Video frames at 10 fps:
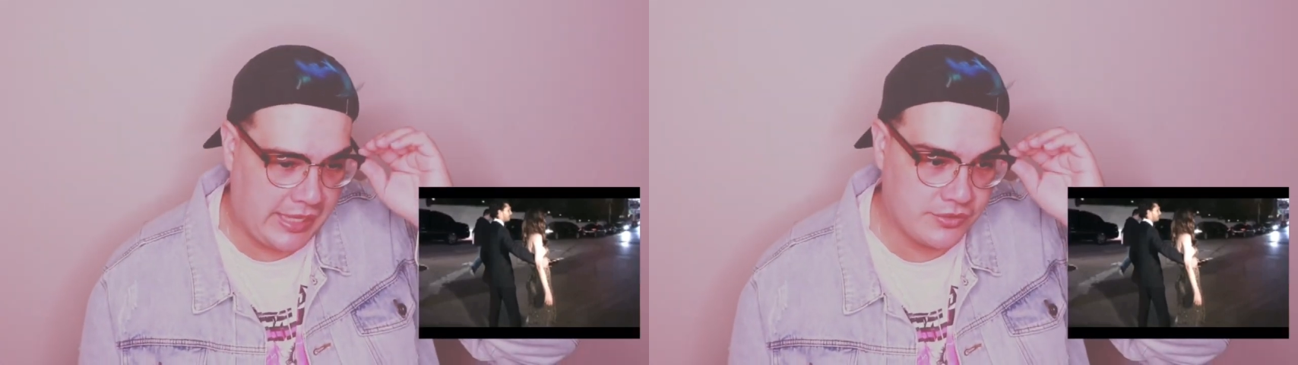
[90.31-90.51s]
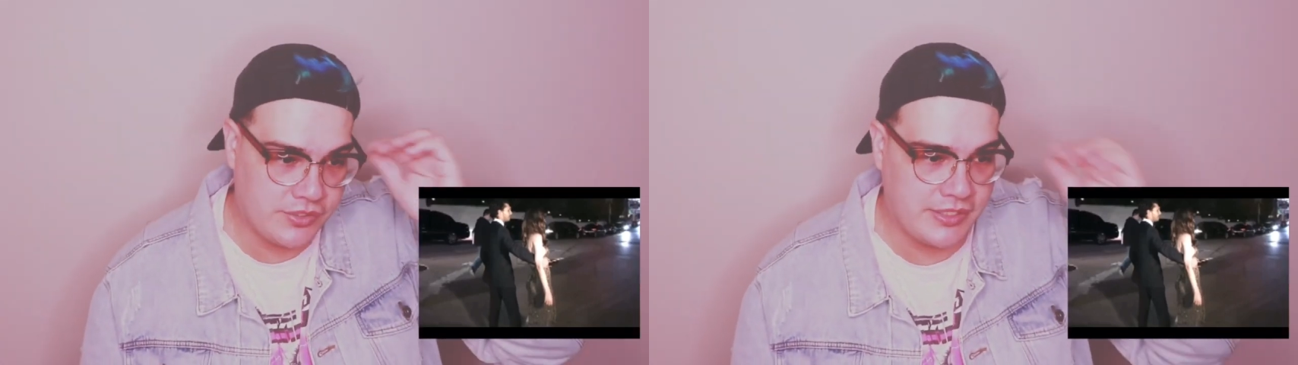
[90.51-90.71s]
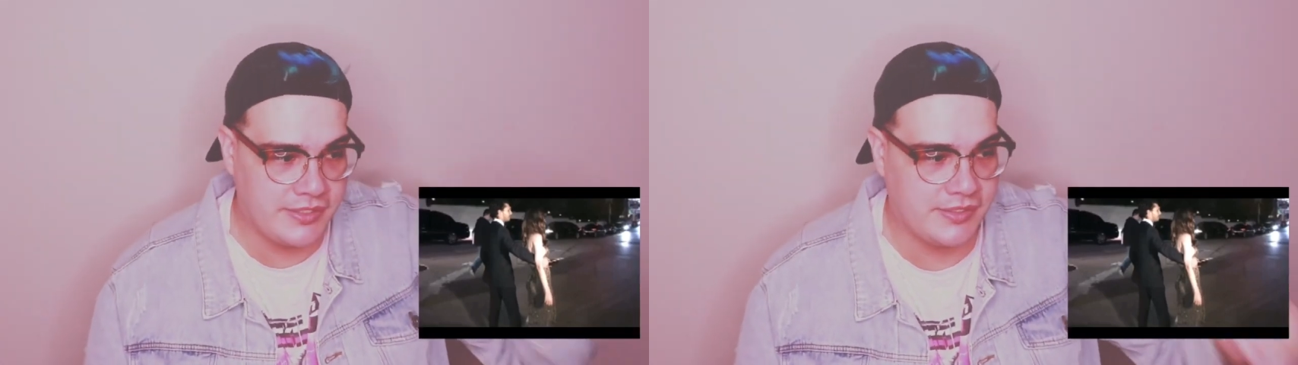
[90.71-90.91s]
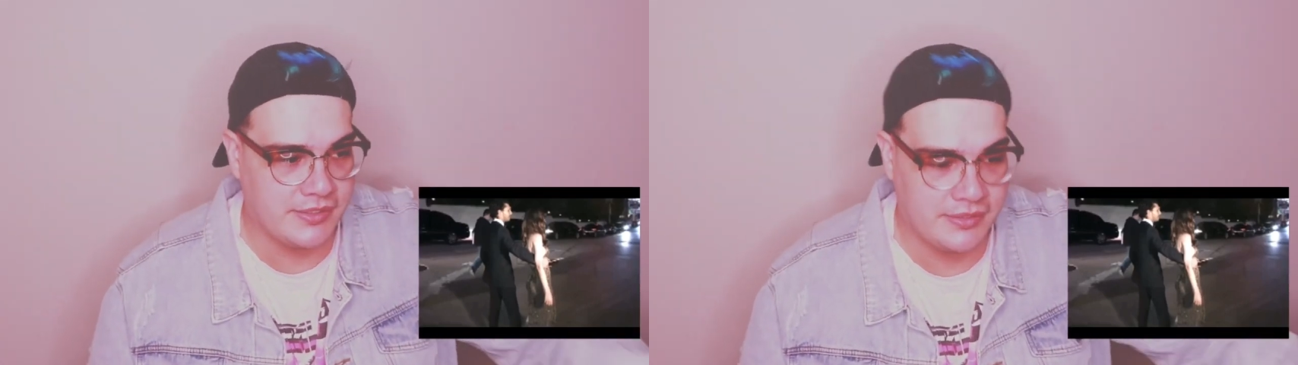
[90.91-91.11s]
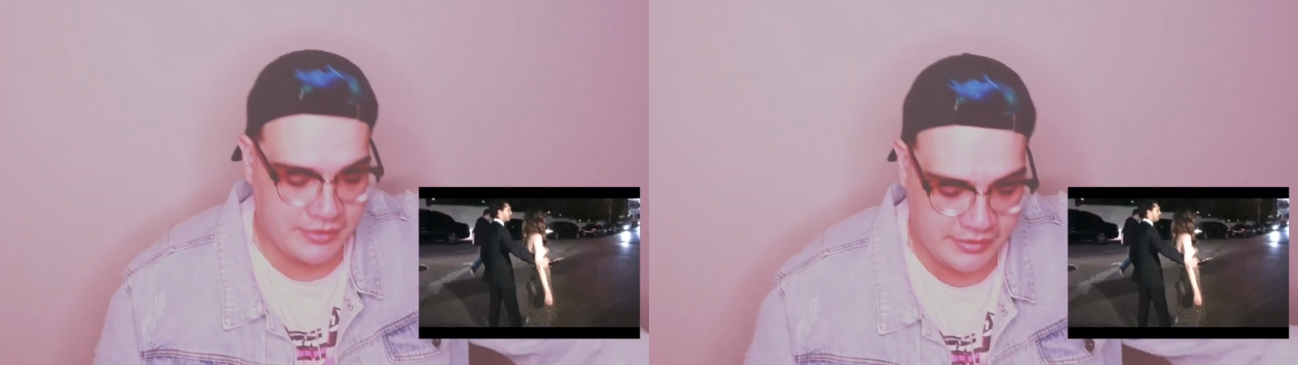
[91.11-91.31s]

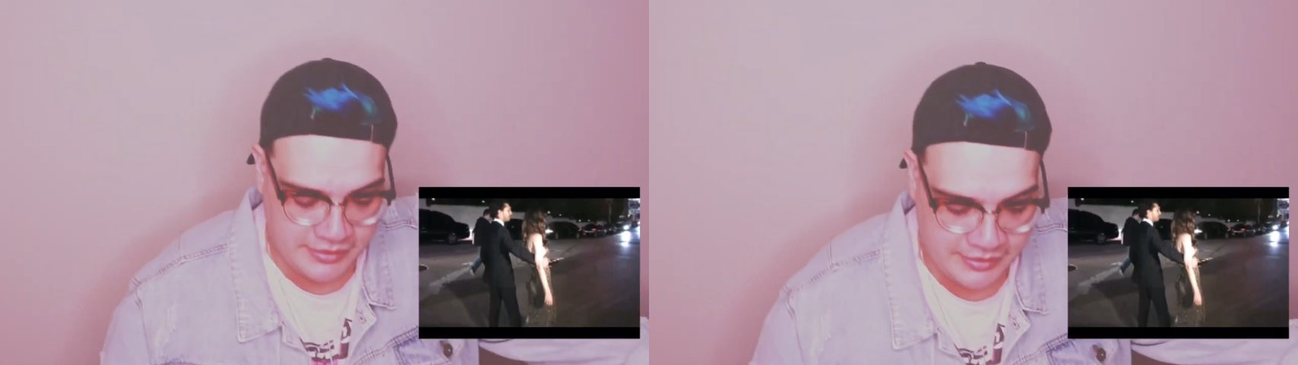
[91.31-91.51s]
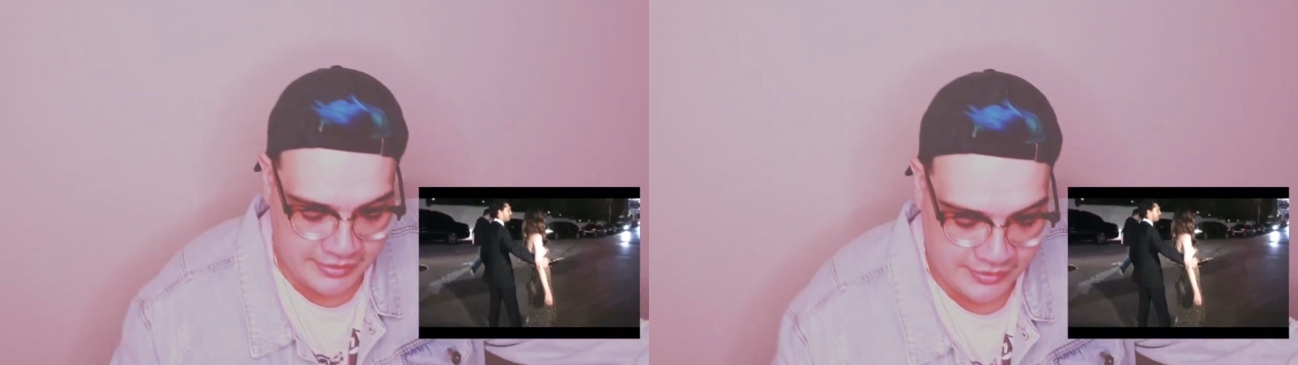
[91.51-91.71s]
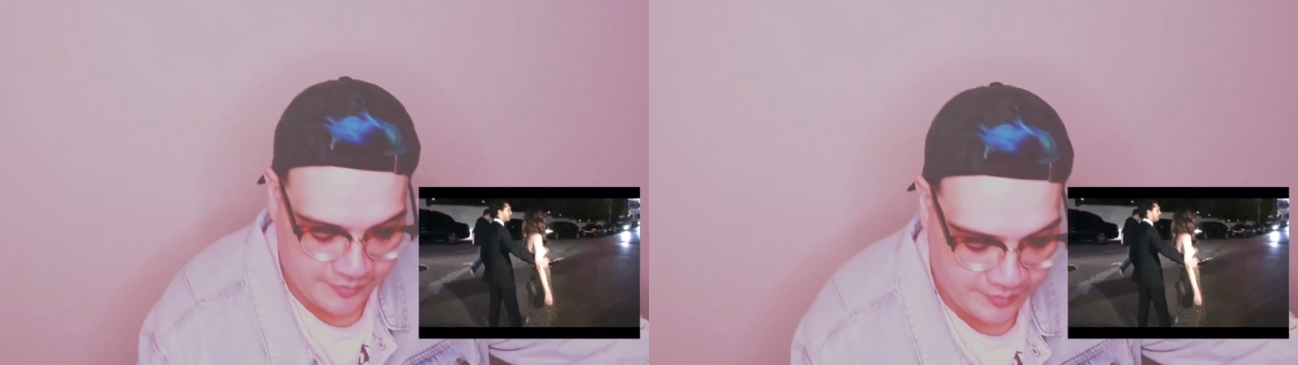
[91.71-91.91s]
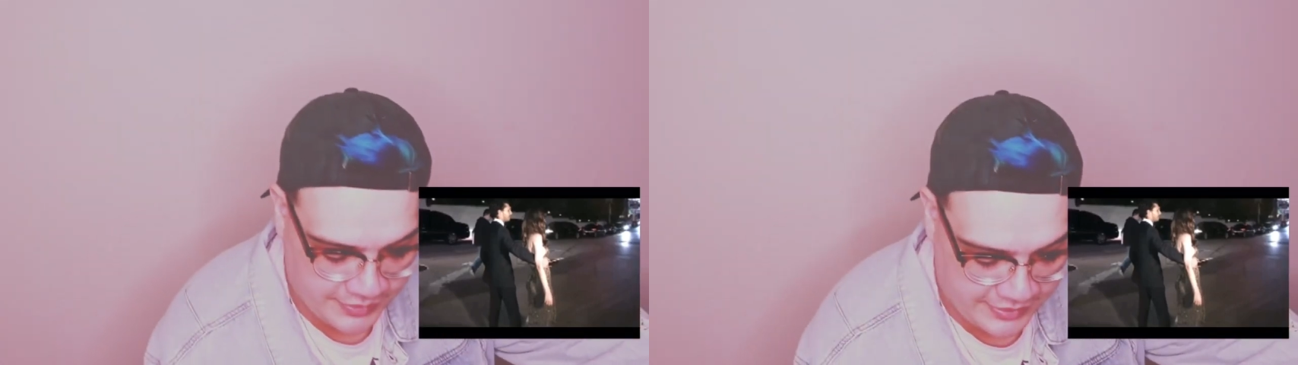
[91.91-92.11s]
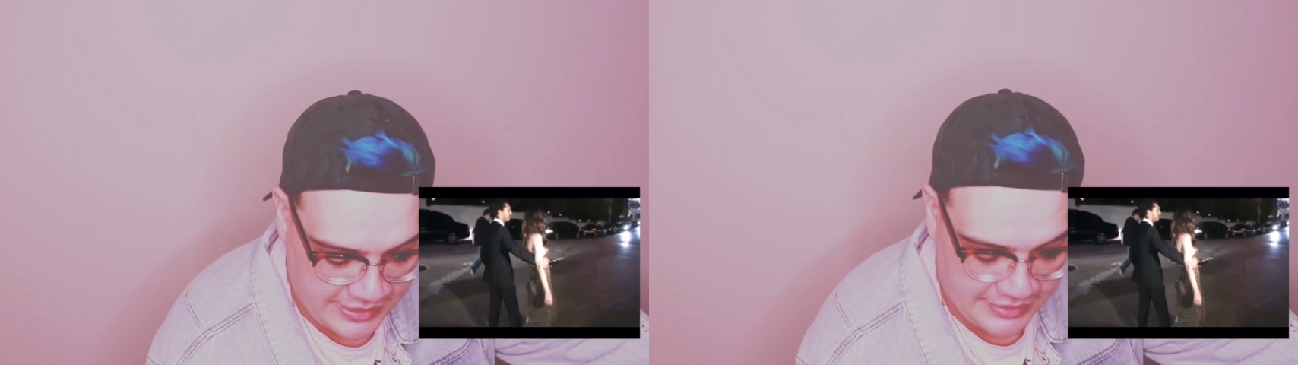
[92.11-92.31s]
actress.
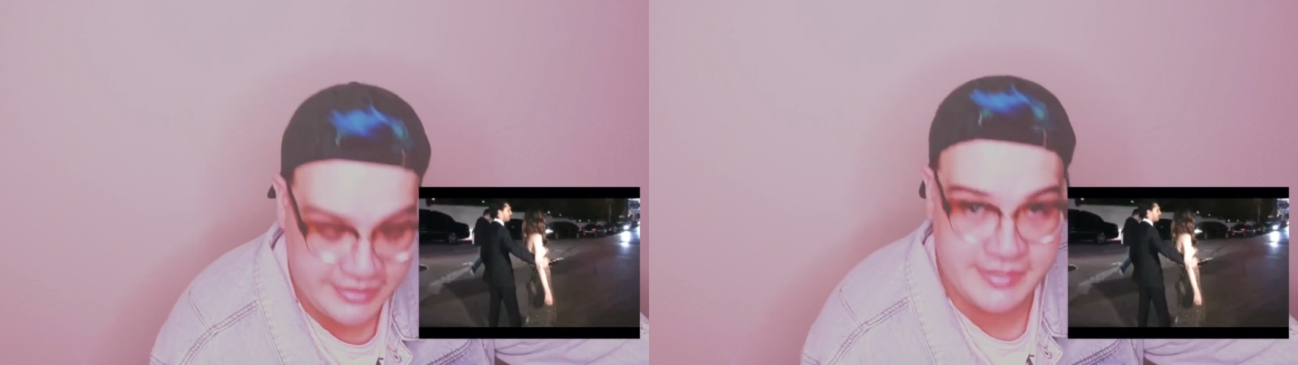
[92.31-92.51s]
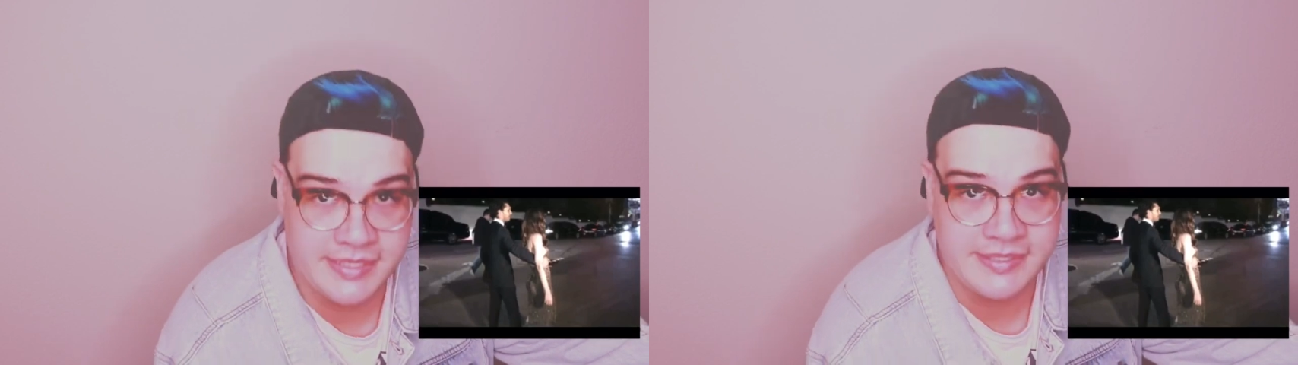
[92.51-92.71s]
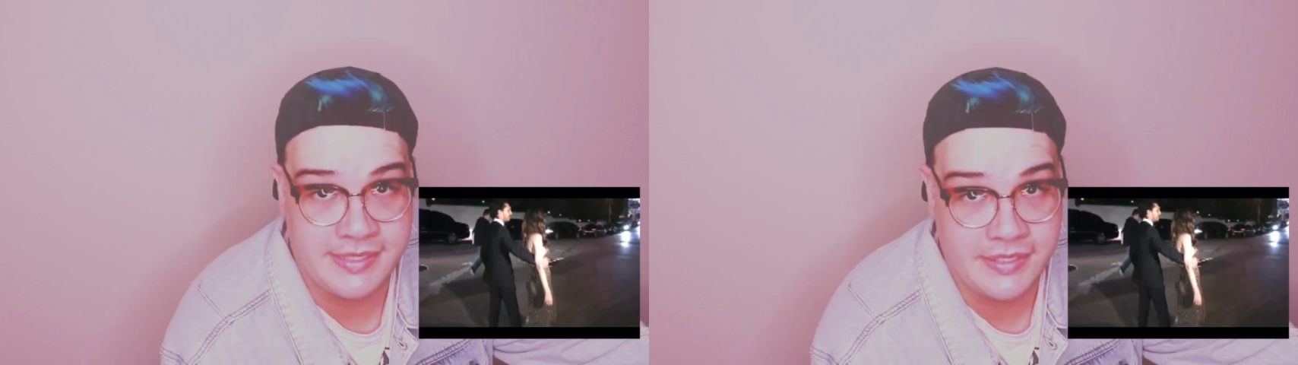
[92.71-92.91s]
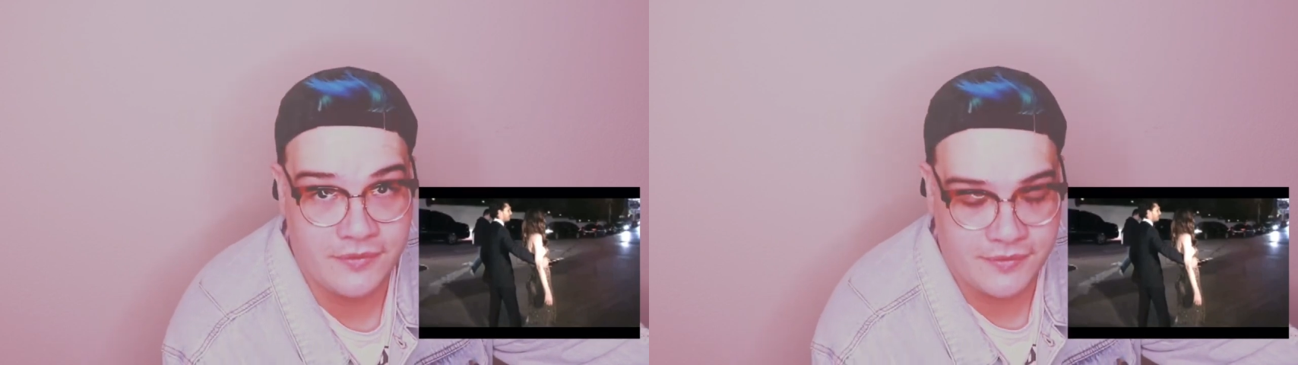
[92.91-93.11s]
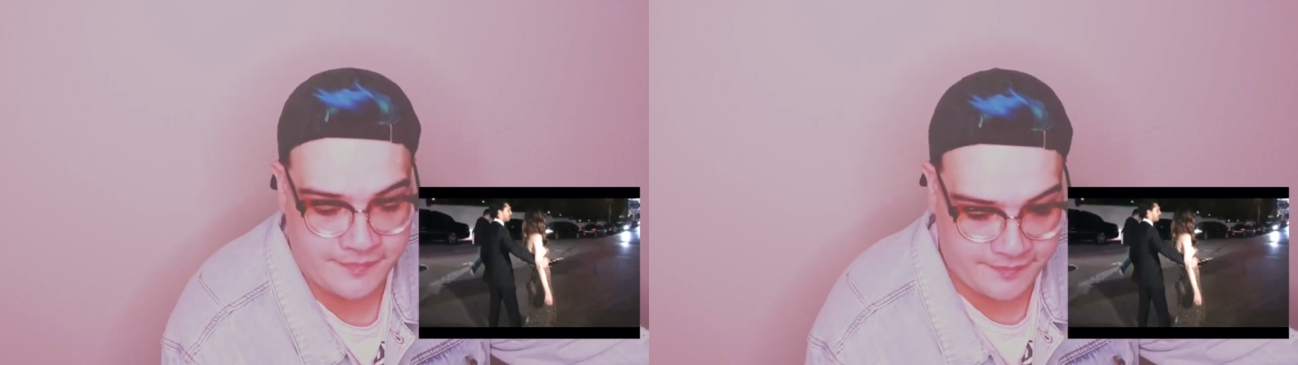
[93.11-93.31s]
But yeah, let's continue.